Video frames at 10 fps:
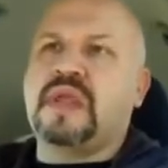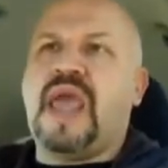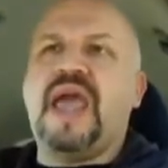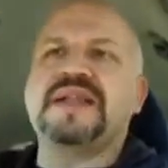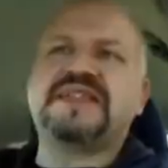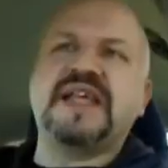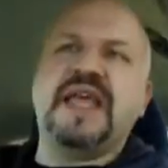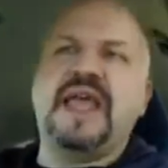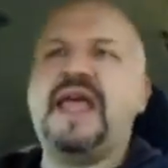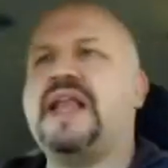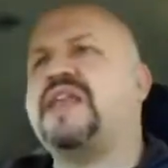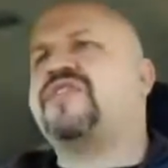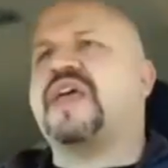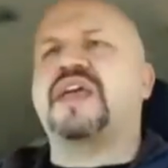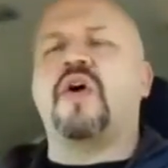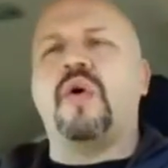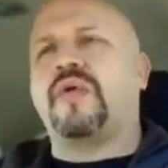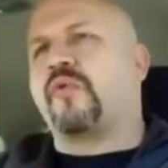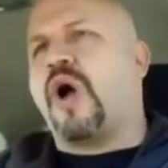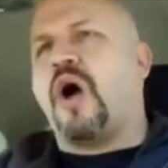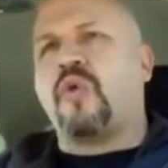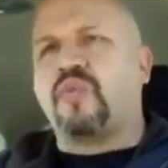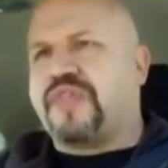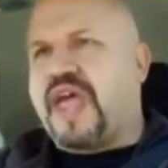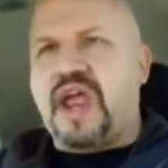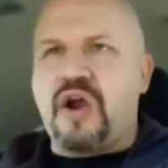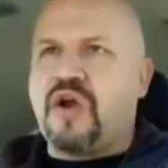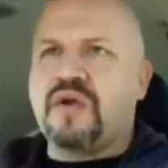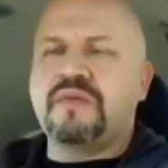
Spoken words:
Can't see anything going wrong there.